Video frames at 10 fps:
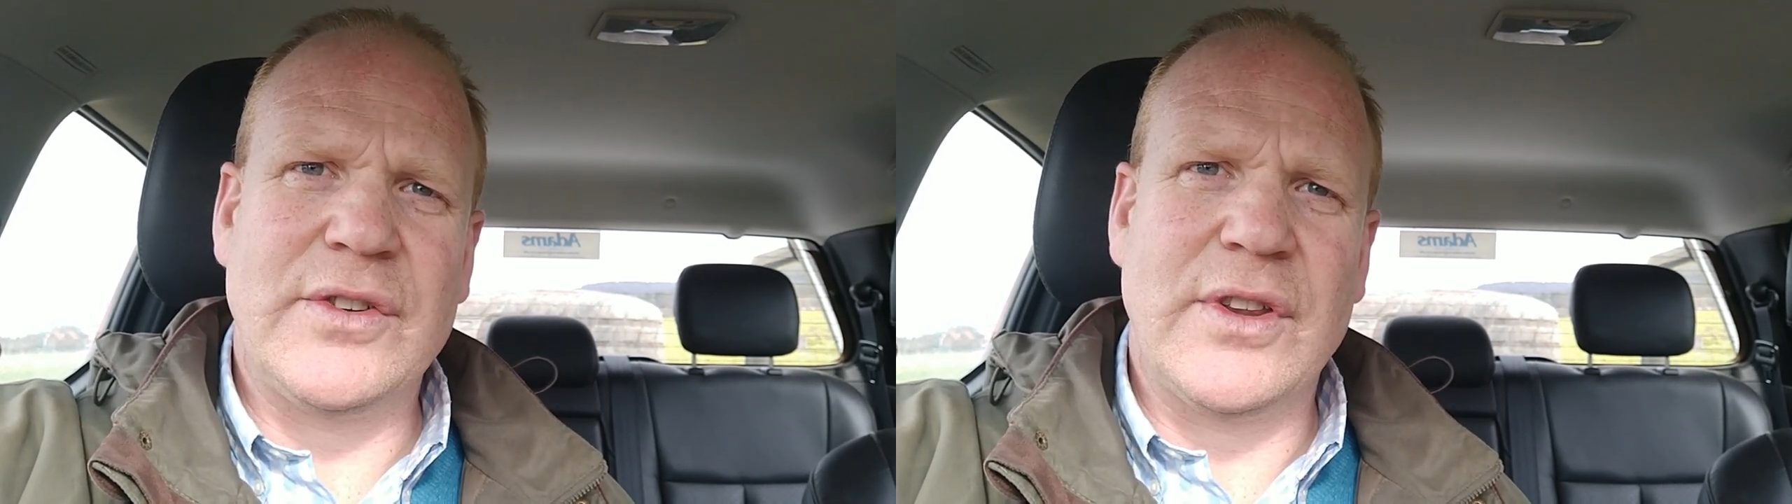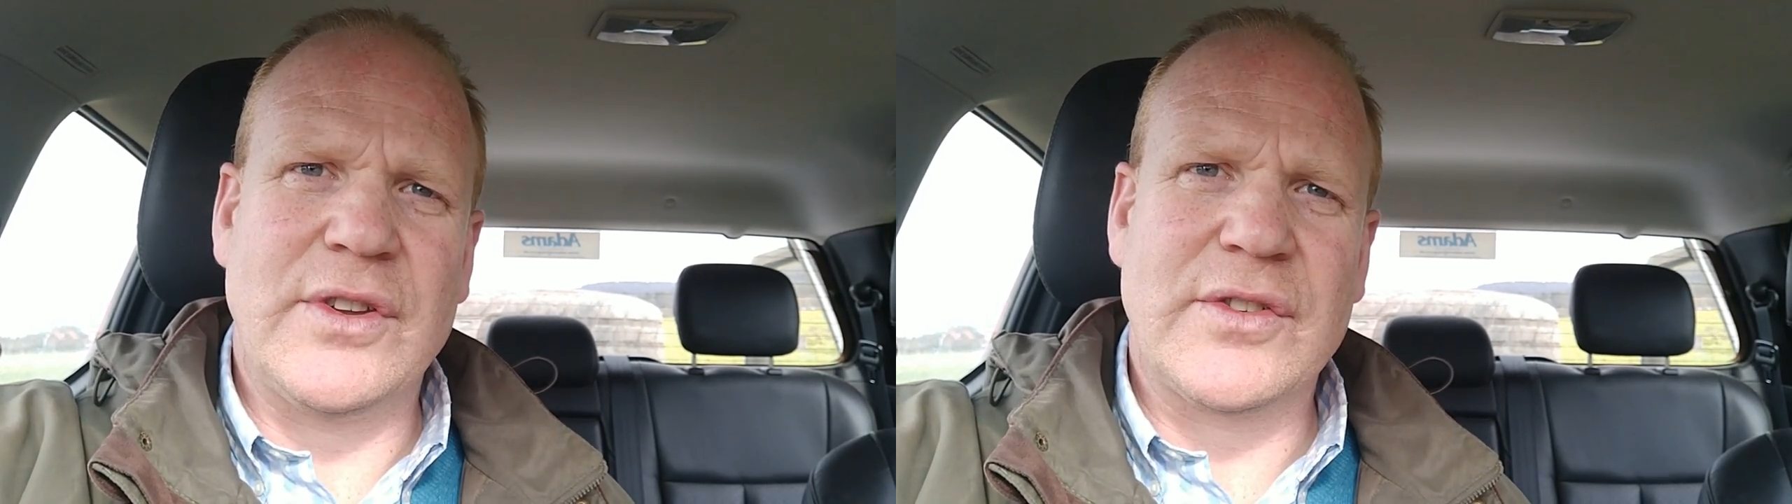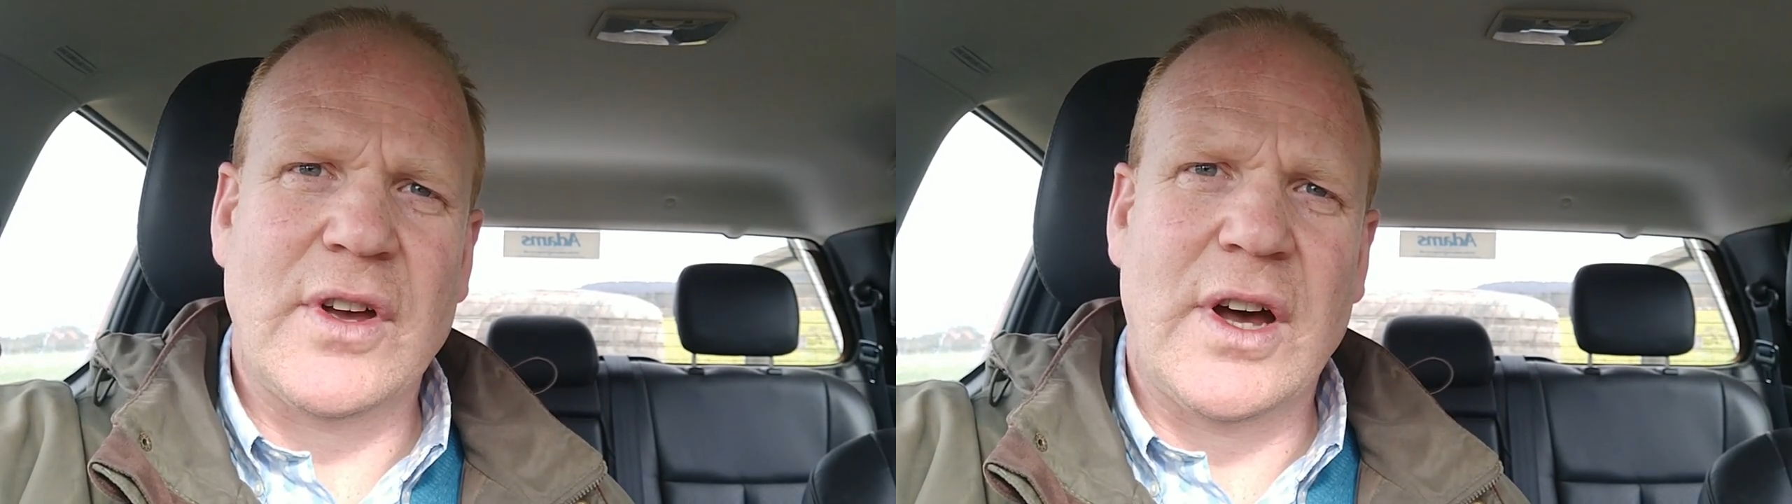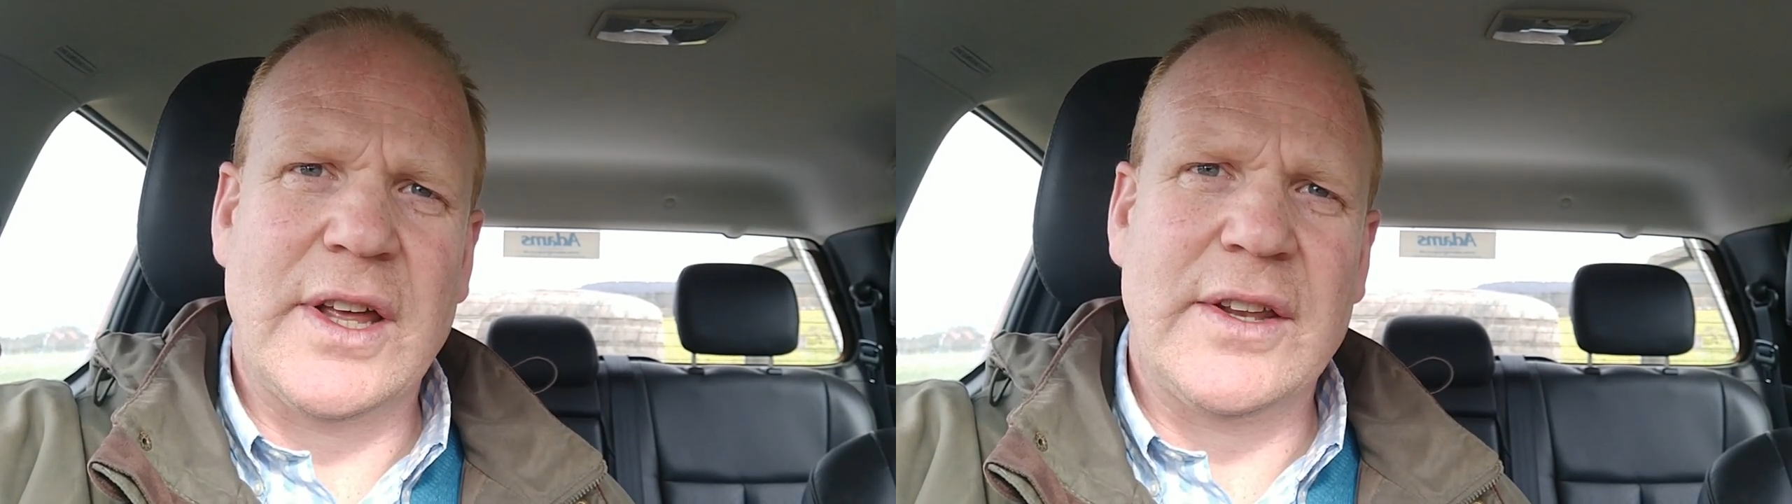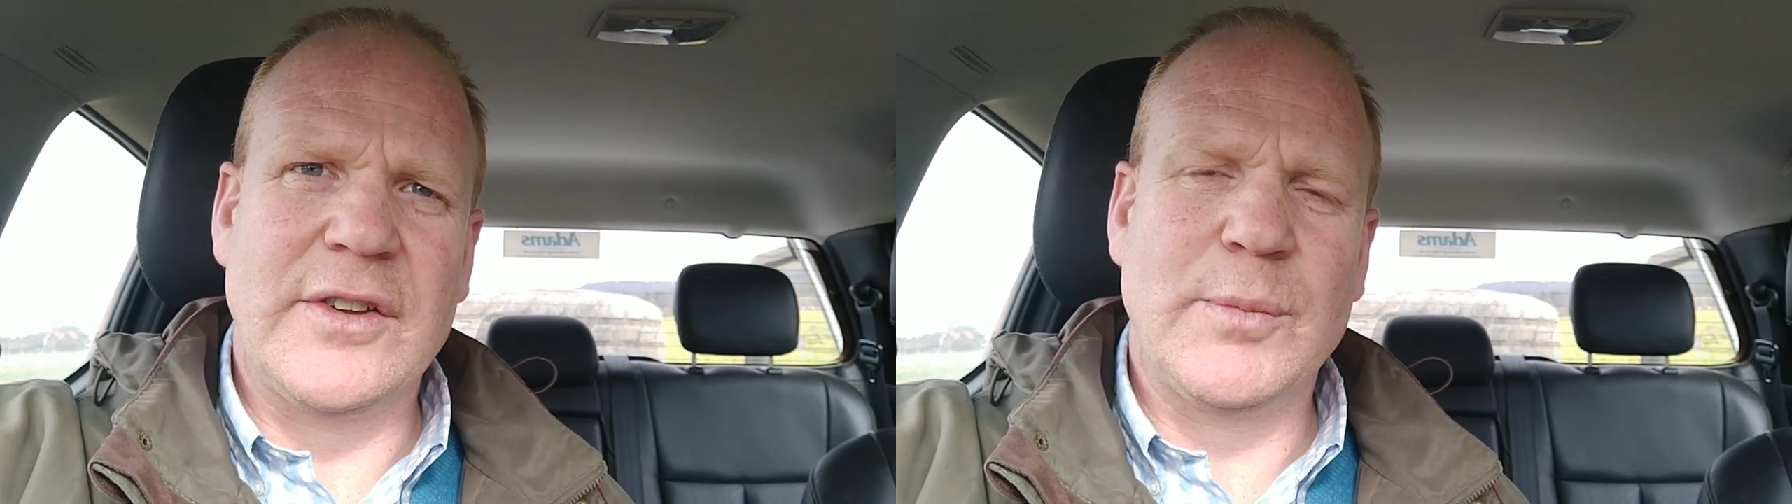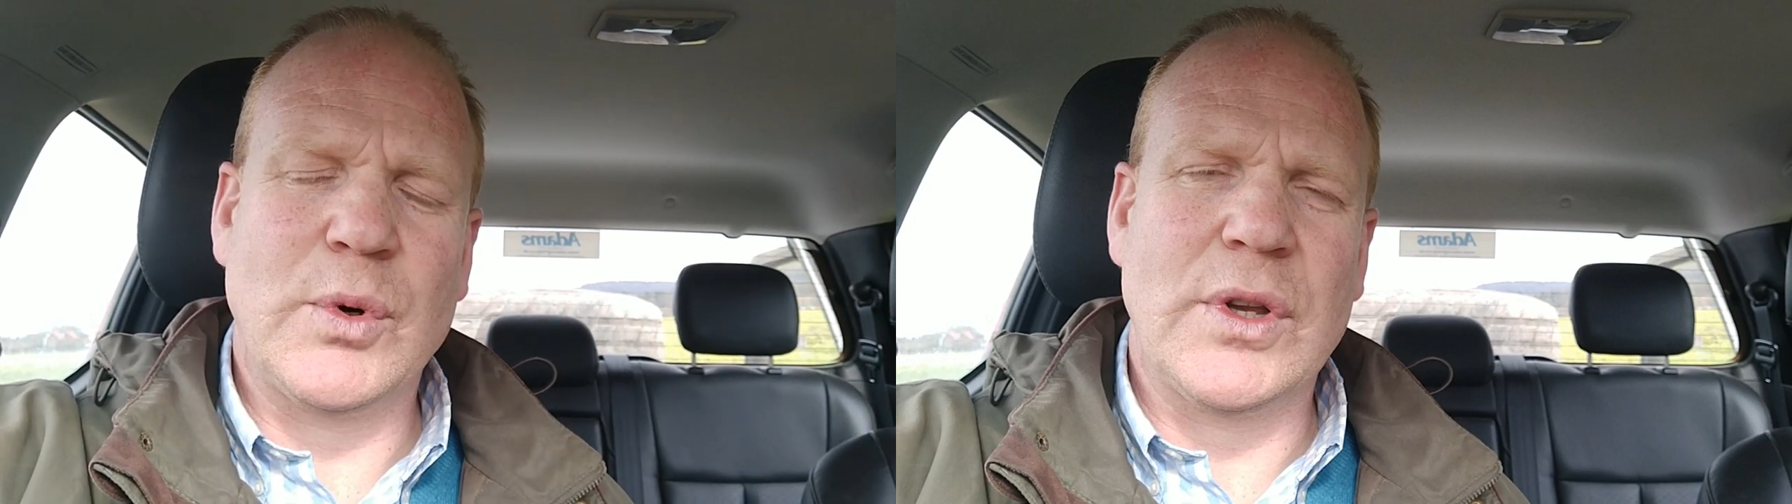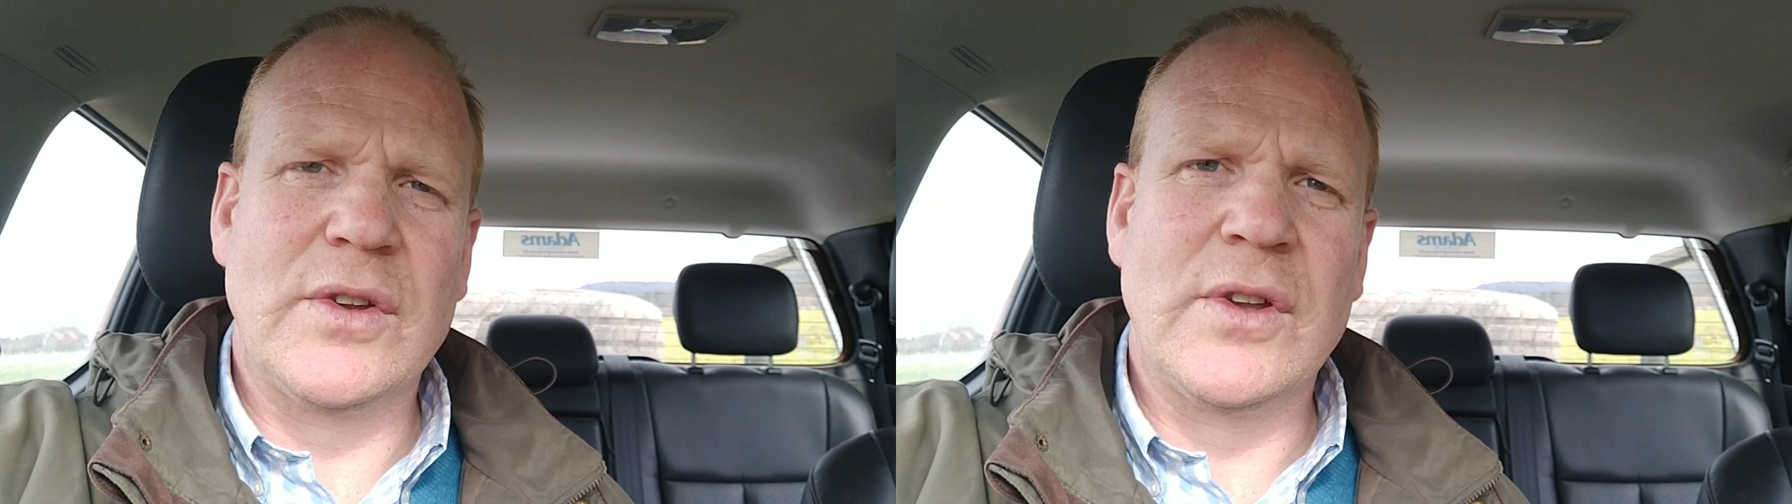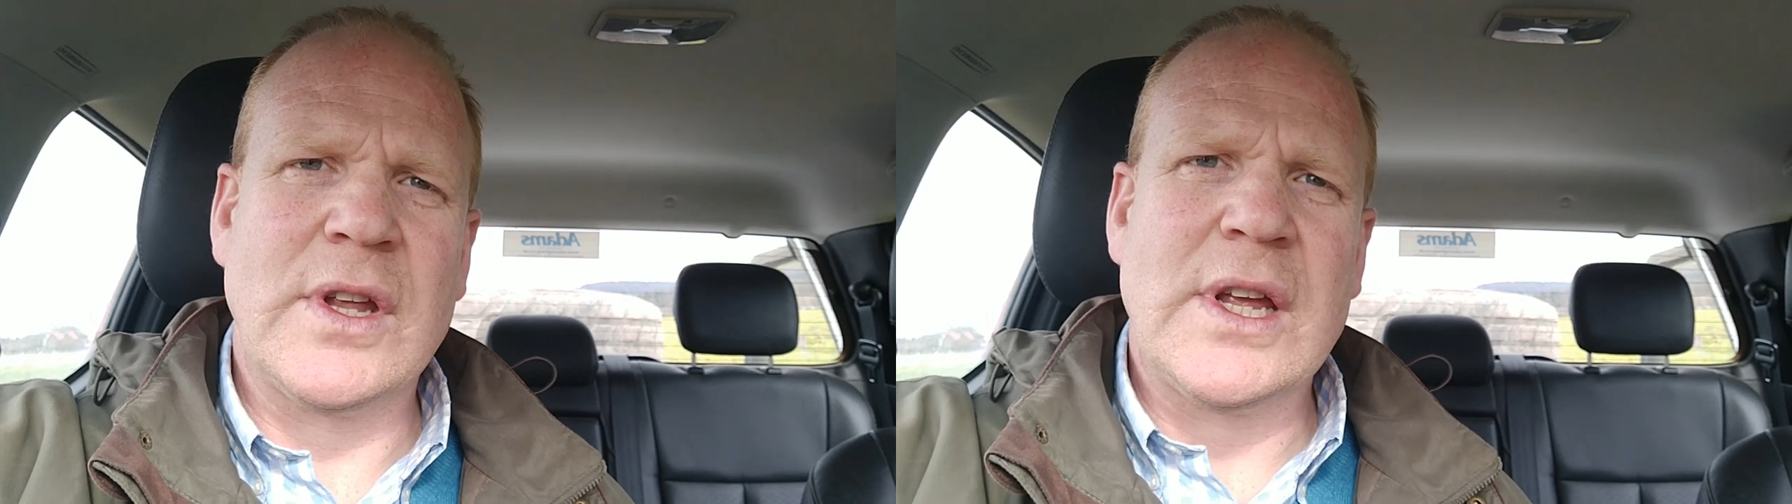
to the sky at this point